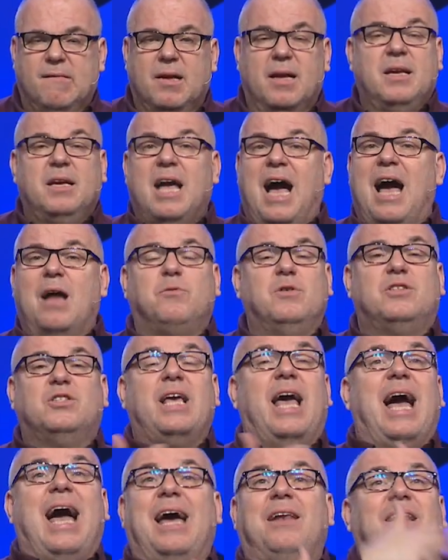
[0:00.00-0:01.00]
And God would
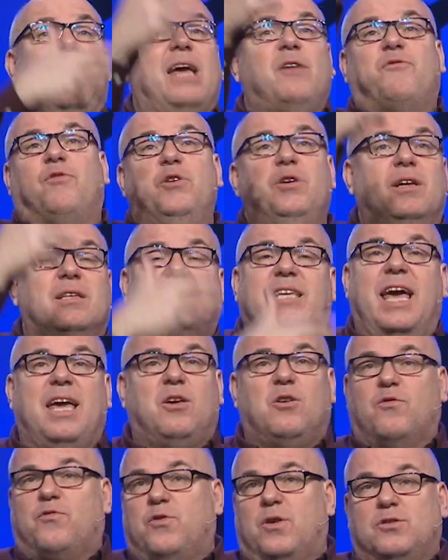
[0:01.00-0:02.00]
say, I'd like for you to
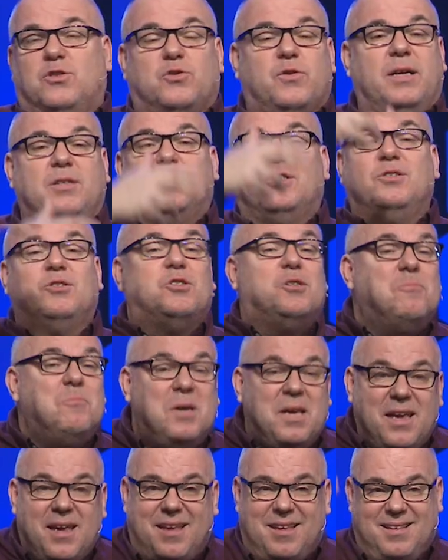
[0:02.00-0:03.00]
take your frustrations to
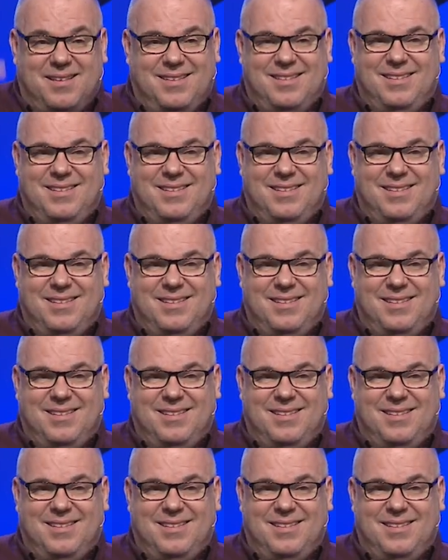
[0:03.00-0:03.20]
me.